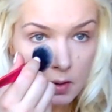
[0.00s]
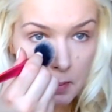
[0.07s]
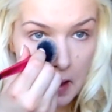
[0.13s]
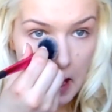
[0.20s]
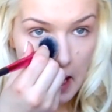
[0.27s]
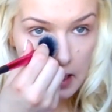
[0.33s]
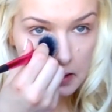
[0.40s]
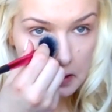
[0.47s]
I'm going to
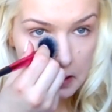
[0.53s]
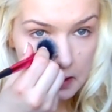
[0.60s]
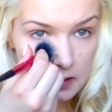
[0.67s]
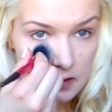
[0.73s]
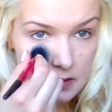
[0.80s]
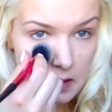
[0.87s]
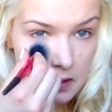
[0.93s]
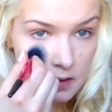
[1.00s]
pat
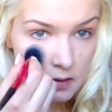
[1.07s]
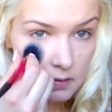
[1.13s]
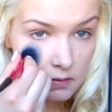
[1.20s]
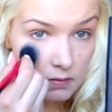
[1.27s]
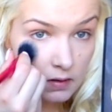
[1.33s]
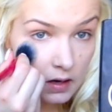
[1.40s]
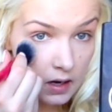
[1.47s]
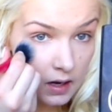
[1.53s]
this
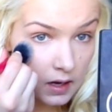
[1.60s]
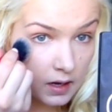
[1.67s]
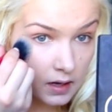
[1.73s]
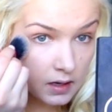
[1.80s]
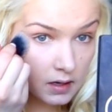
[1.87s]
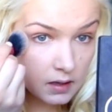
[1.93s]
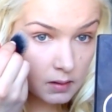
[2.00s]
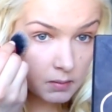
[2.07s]

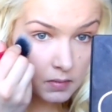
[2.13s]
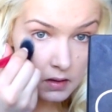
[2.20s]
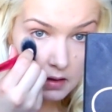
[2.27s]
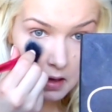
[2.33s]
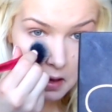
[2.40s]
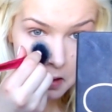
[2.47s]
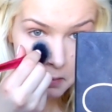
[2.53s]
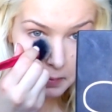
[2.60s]
right
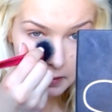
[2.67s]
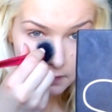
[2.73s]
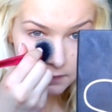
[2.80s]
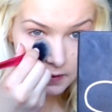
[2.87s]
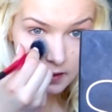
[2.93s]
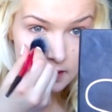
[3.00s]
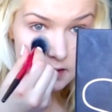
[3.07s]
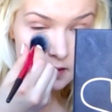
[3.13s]
below my
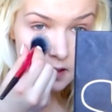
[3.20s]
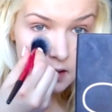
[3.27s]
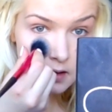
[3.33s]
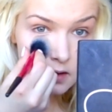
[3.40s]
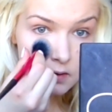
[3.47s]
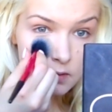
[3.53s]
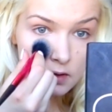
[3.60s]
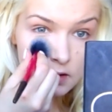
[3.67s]
face,
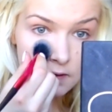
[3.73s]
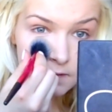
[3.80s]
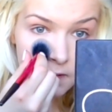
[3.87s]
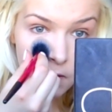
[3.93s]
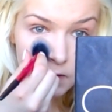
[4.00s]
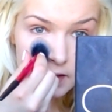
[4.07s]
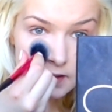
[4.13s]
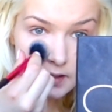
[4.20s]
really
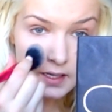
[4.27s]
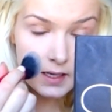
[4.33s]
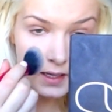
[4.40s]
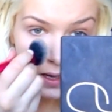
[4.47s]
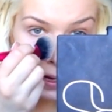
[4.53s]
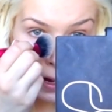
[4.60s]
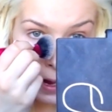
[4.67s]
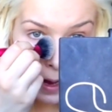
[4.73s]

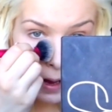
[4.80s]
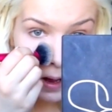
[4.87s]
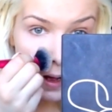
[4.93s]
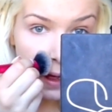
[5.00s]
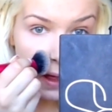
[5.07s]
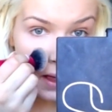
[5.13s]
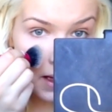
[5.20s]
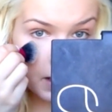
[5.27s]
focusing
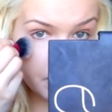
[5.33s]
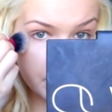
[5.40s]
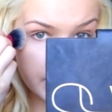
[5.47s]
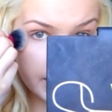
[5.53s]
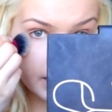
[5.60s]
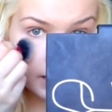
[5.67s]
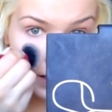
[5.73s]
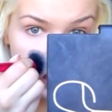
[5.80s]
on
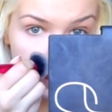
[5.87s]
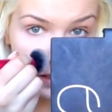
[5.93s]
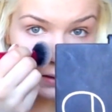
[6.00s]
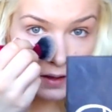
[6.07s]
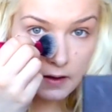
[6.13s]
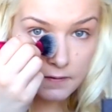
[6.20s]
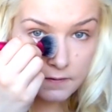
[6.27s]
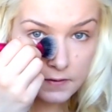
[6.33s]
making like
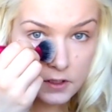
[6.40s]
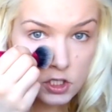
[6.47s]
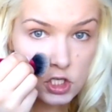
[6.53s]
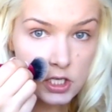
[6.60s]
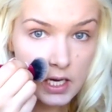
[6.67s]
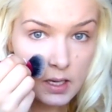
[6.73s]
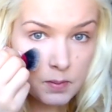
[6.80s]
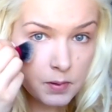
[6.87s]
a V
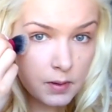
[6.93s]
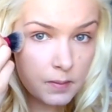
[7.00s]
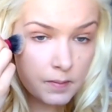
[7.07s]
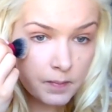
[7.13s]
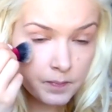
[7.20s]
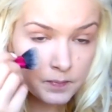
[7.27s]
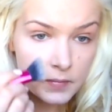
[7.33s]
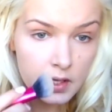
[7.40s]
shape
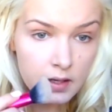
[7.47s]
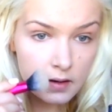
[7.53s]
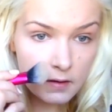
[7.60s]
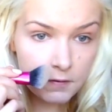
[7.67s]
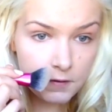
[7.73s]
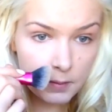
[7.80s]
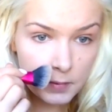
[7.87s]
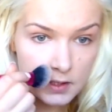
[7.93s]

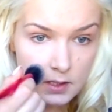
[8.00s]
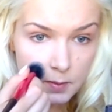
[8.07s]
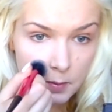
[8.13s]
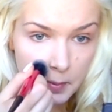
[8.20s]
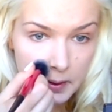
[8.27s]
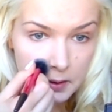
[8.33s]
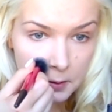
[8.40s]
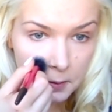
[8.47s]
from the tip of
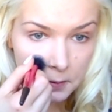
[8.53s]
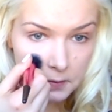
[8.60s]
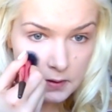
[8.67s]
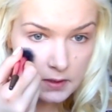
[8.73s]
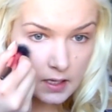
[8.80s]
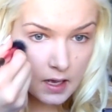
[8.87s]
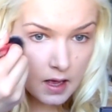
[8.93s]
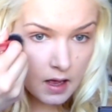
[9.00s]
my
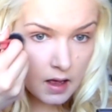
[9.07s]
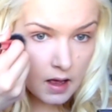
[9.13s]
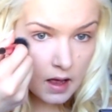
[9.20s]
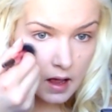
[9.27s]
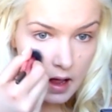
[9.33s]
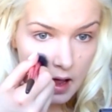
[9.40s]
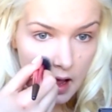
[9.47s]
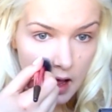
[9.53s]
nose
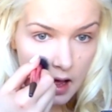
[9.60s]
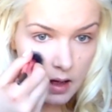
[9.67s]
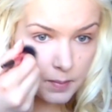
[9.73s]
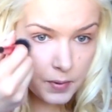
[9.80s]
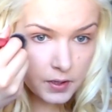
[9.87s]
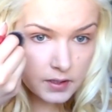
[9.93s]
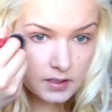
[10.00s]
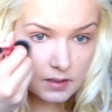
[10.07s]

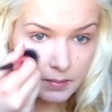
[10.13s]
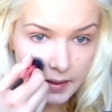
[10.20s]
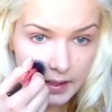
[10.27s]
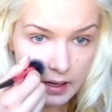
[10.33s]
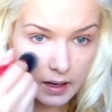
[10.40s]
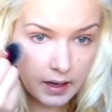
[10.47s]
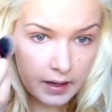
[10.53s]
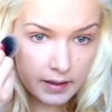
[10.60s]
up to my
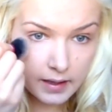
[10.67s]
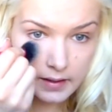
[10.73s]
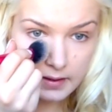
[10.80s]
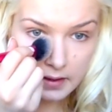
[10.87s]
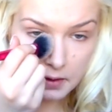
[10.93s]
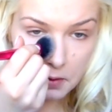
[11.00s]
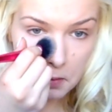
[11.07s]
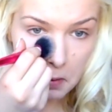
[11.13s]
eye and
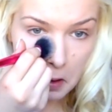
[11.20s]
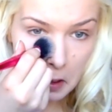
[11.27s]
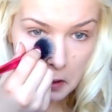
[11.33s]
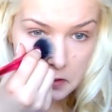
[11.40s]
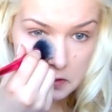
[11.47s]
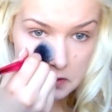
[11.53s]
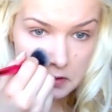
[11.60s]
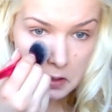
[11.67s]
then
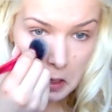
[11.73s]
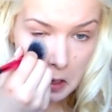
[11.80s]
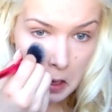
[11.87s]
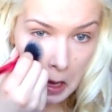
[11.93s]
across.